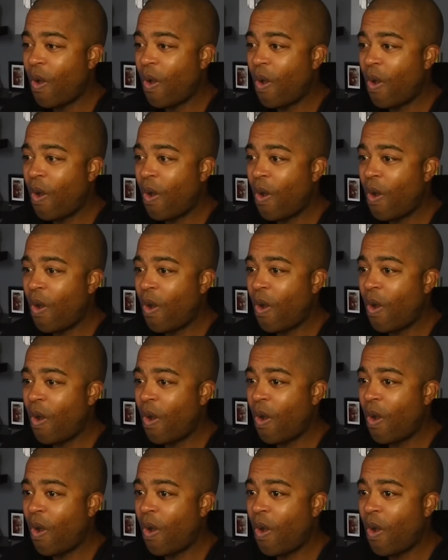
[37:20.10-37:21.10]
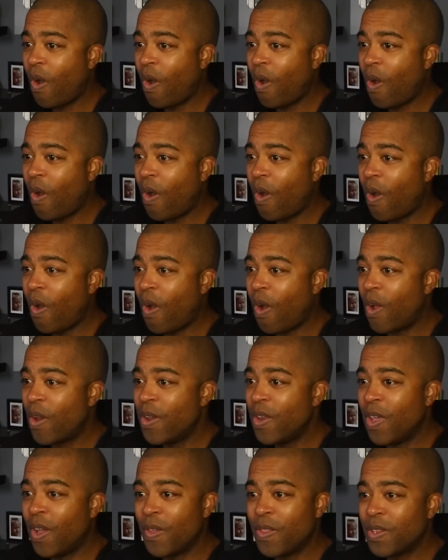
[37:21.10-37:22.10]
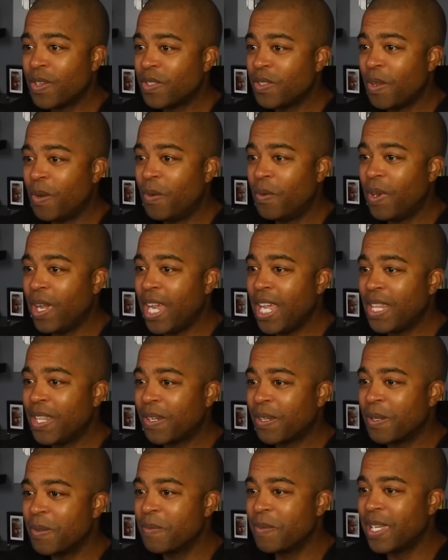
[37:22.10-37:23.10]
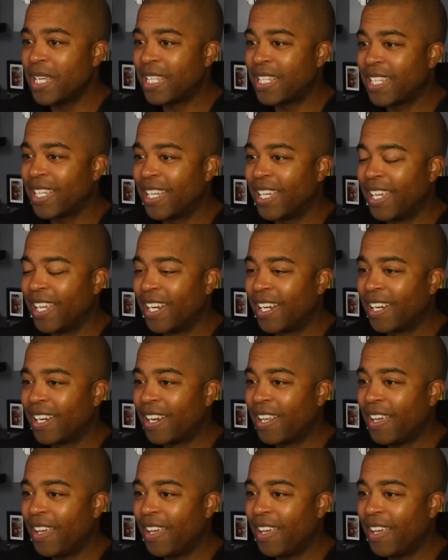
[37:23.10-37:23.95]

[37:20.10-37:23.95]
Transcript: Oh, no, there's no way they're going to make it.